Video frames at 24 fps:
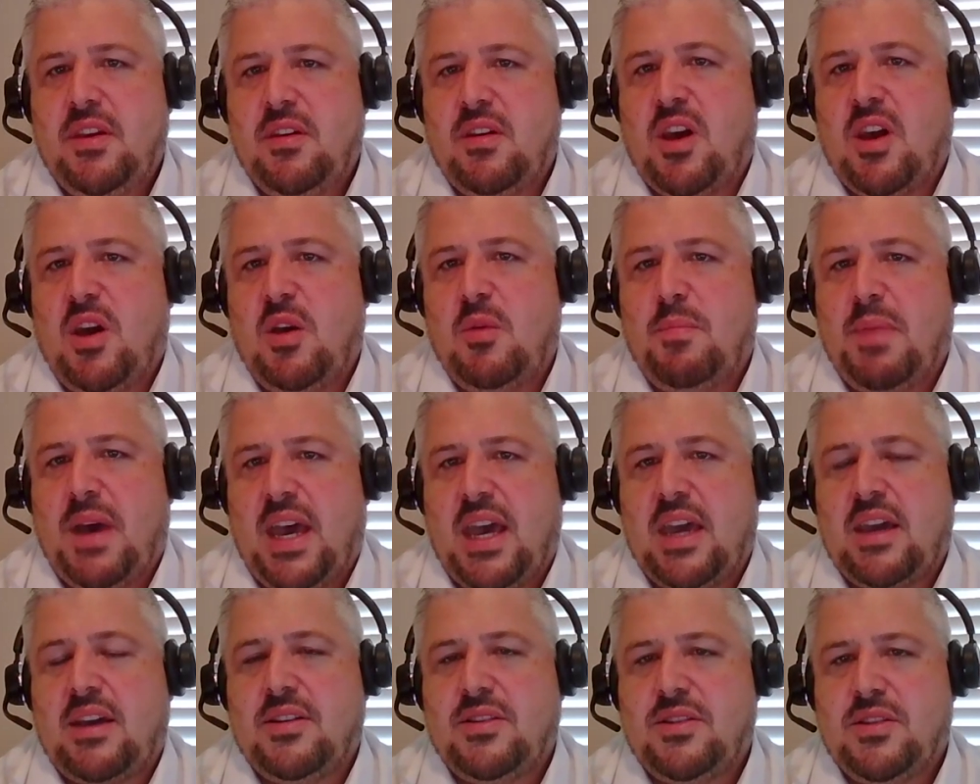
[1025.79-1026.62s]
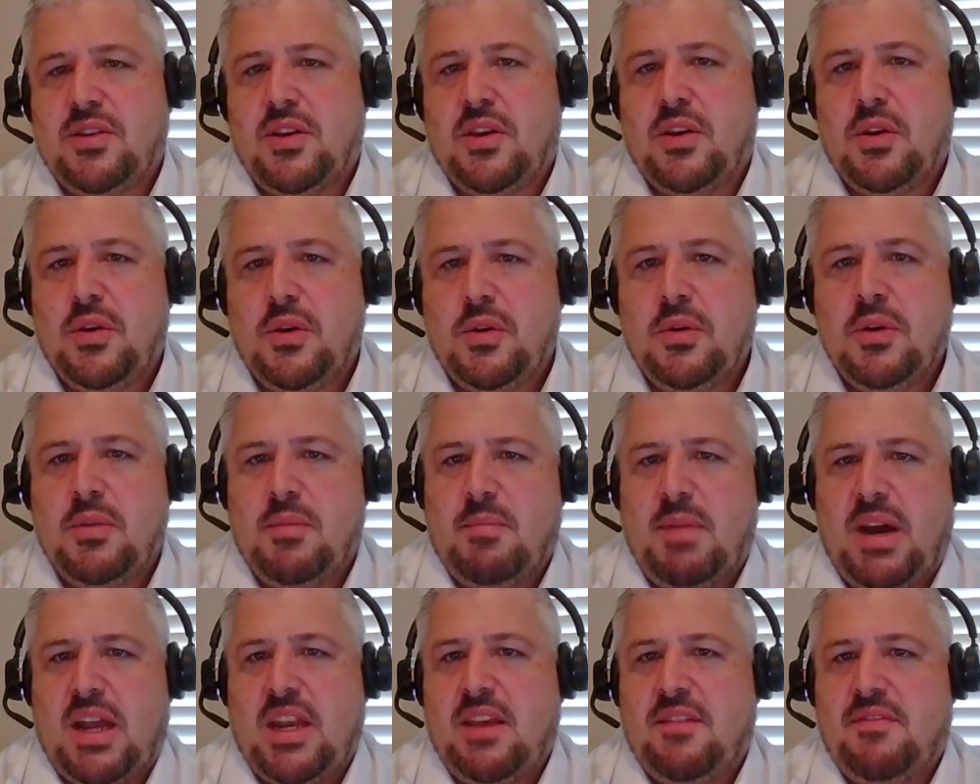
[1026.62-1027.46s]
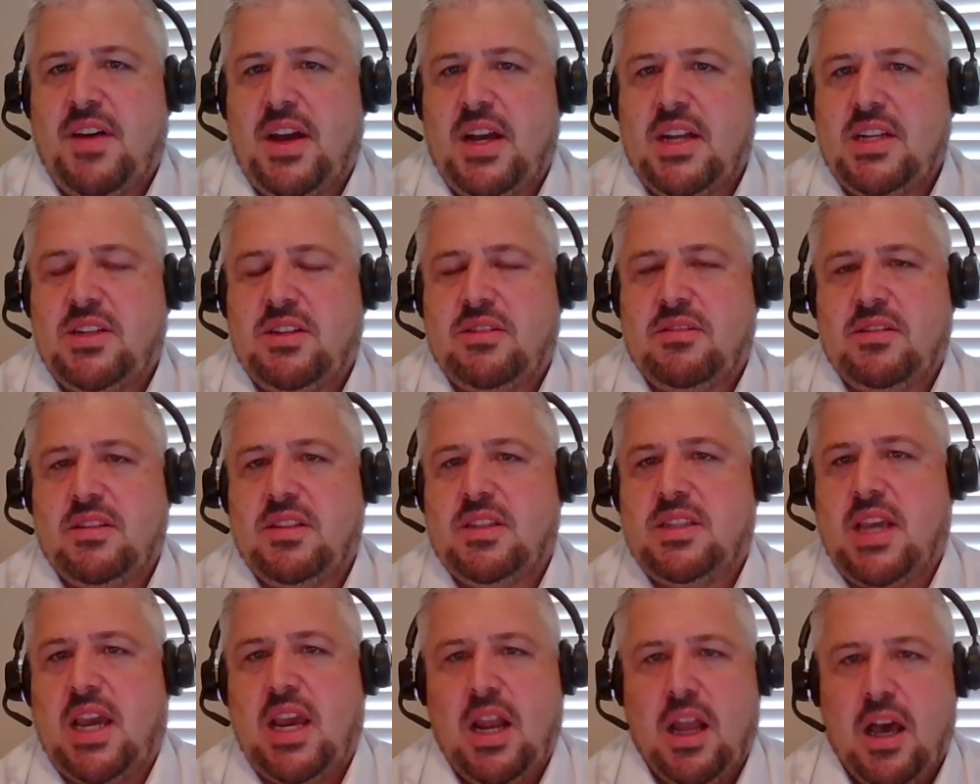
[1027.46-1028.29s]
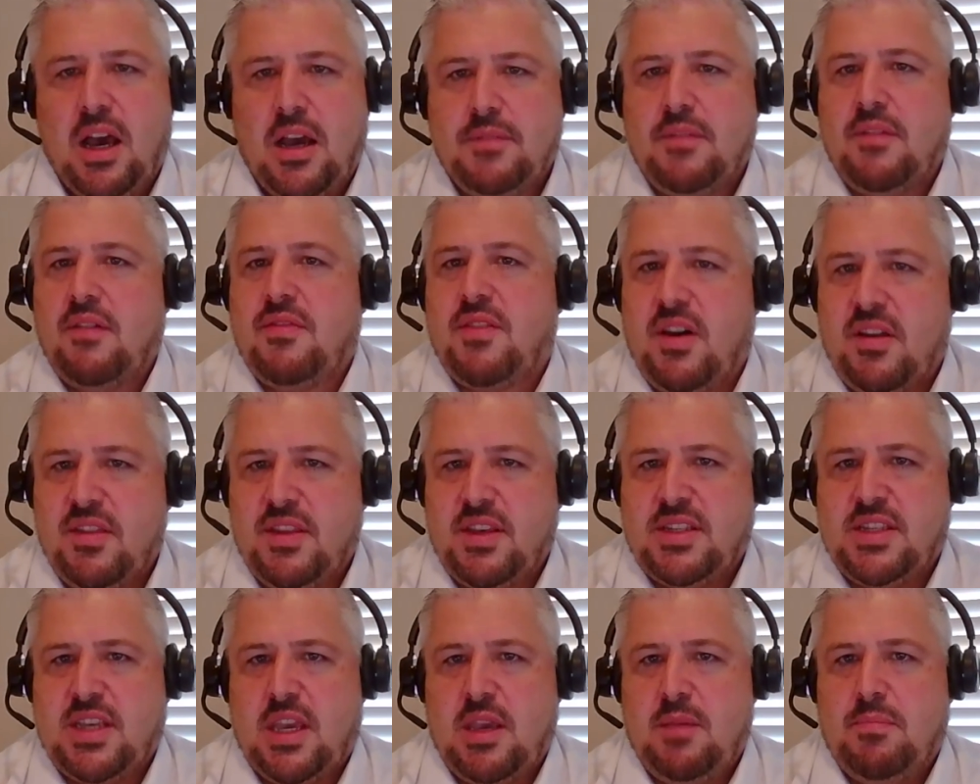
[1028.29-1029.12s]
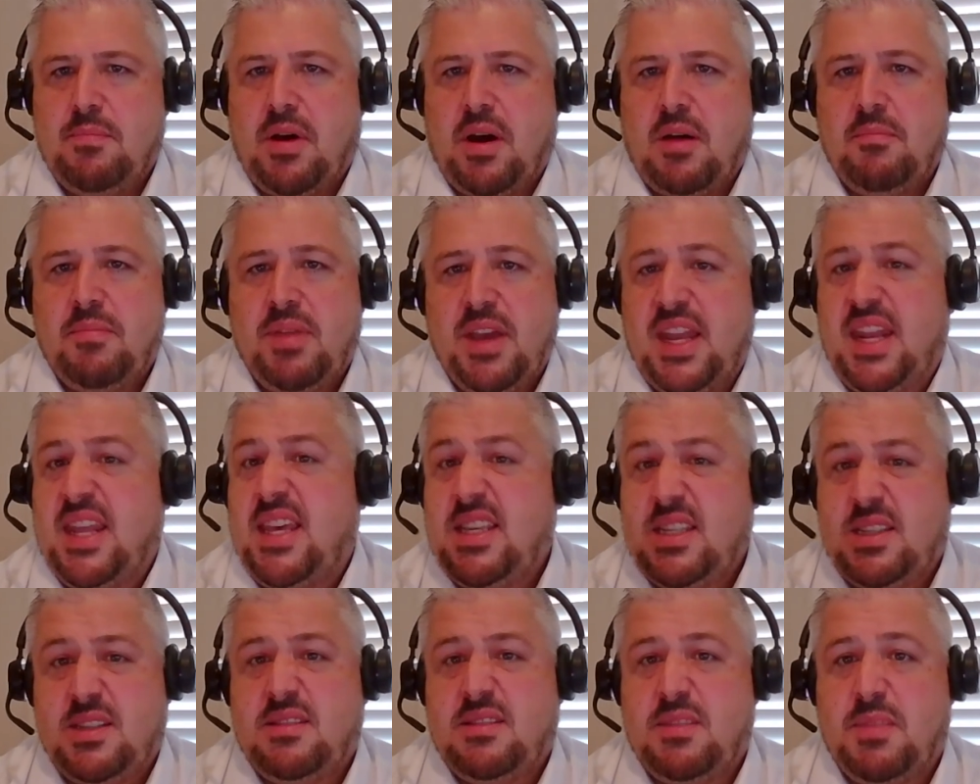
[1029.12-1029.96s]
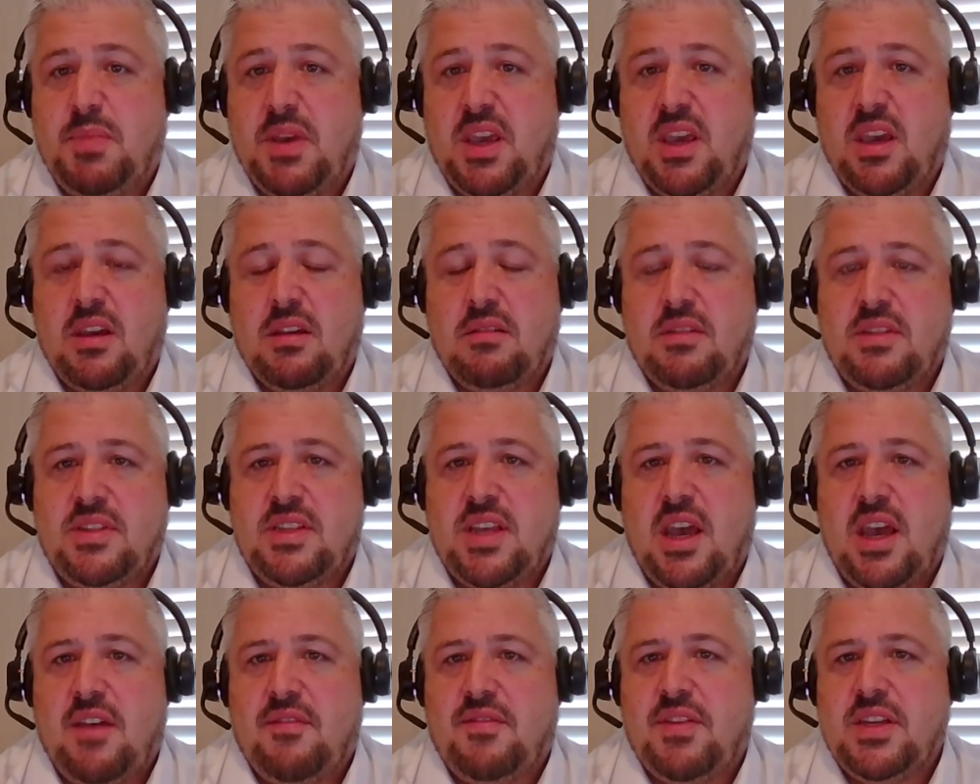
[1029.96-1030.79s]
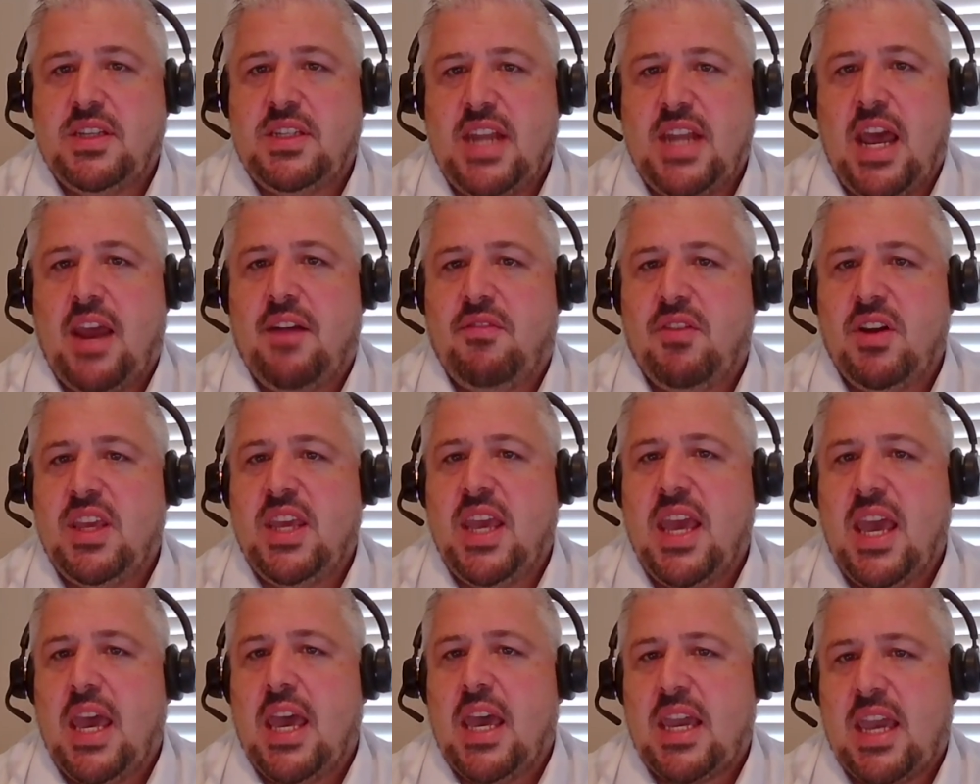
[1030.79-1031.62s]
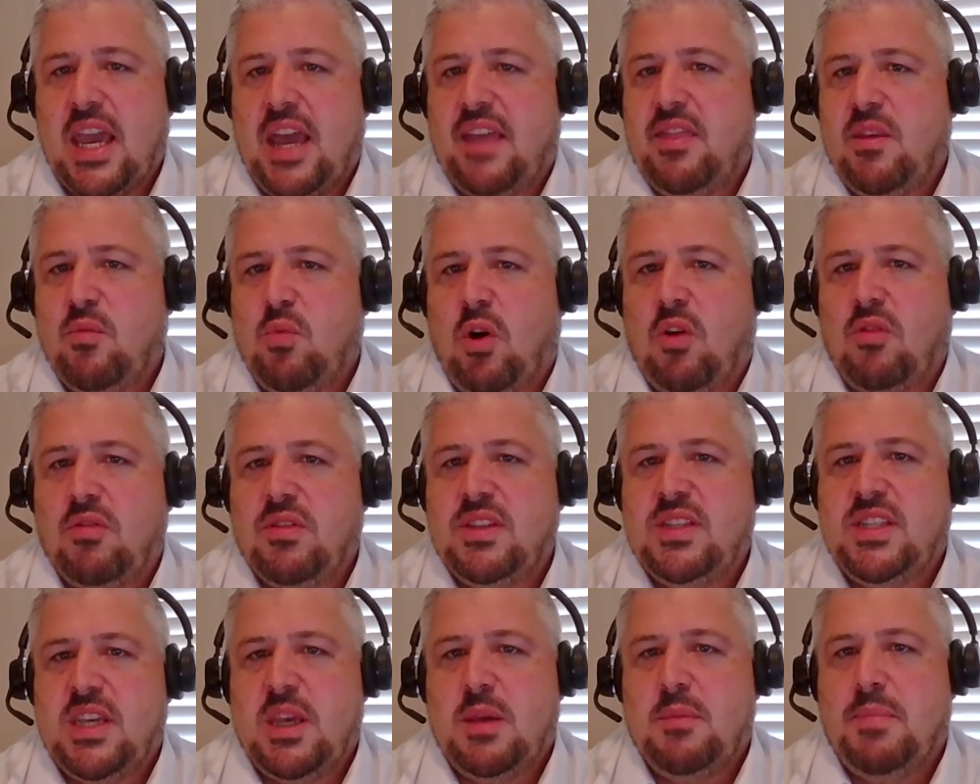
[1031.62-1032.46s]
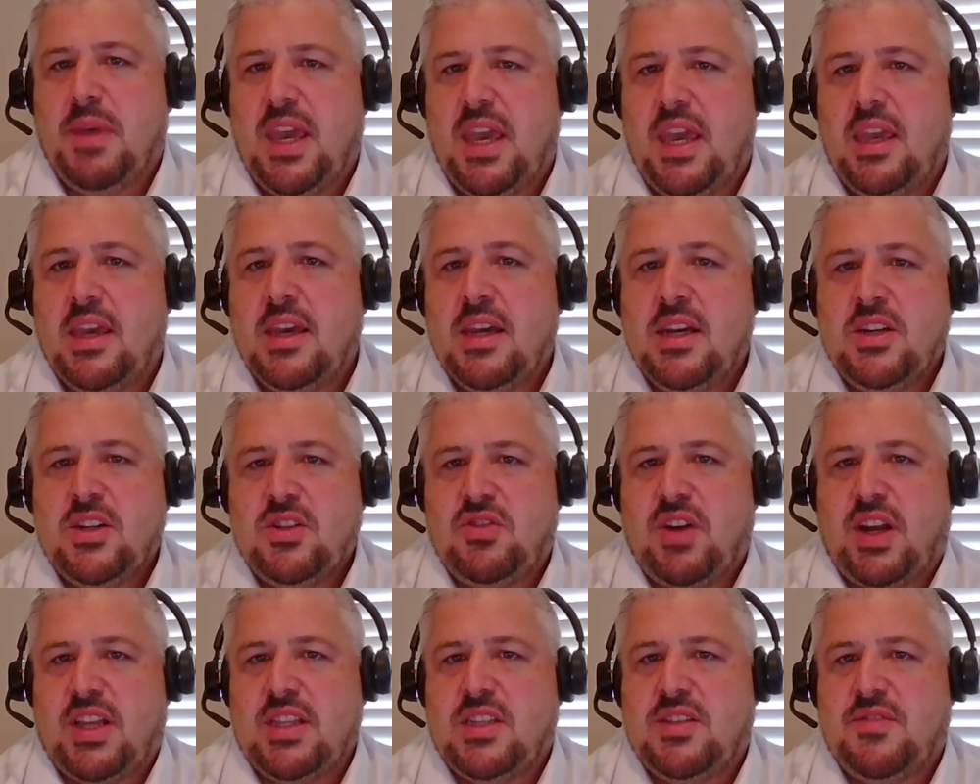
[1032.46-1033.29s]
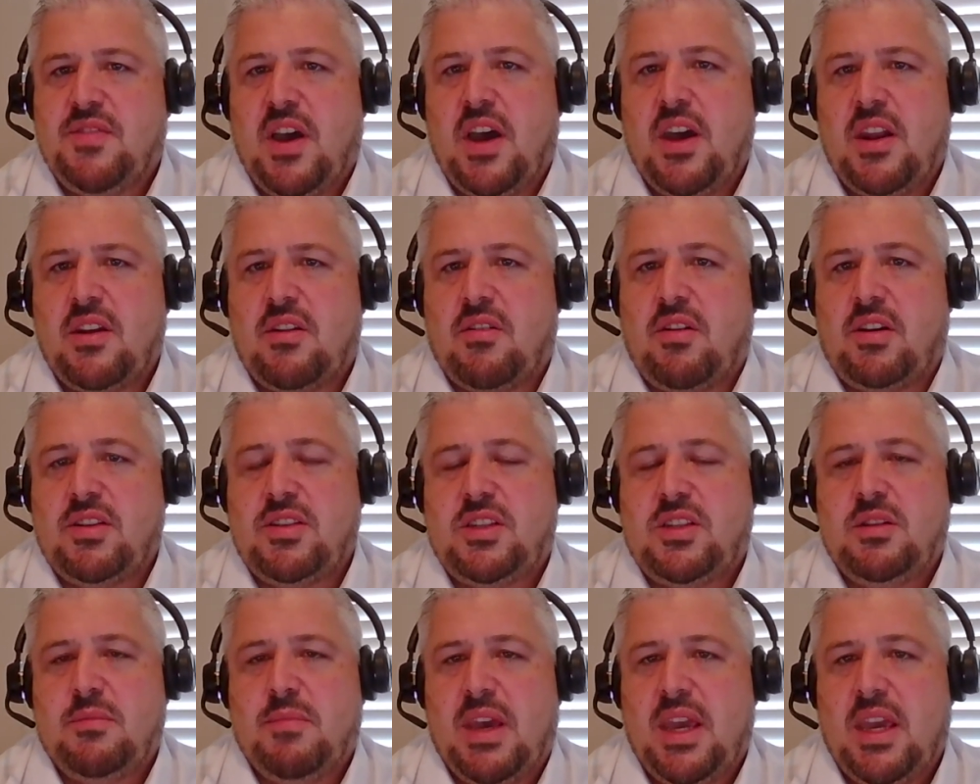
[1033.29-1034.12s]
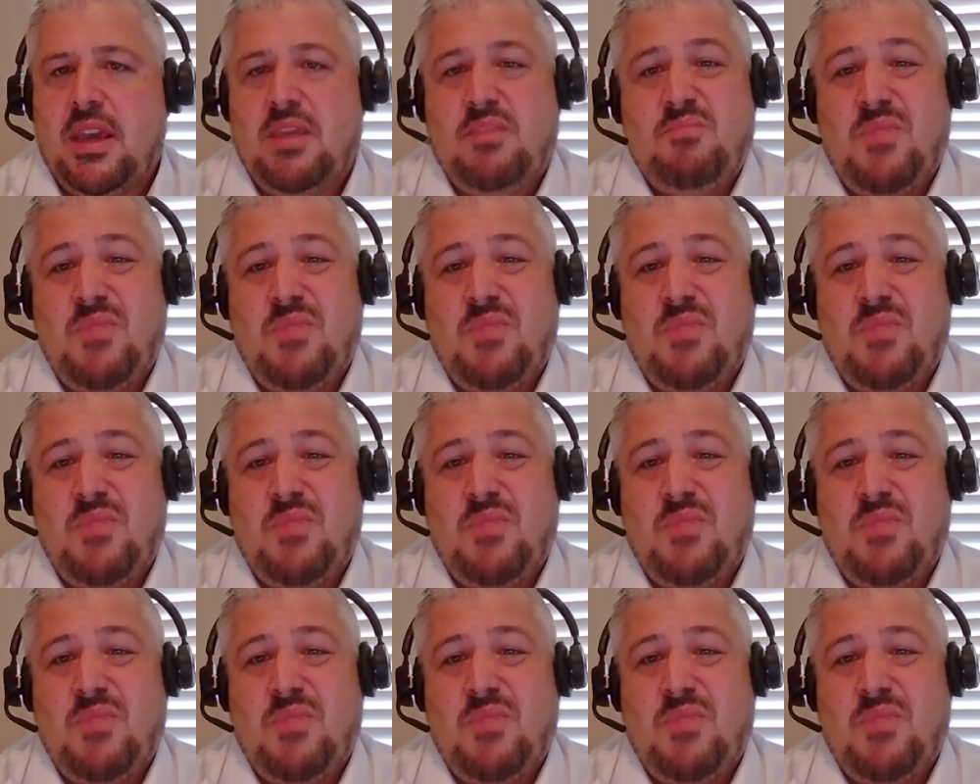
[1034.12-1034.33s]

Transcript: you go back to the manufacturer and say, look, I've got this heat pump, it is being serviced every year, can the warranty be transferred across to me?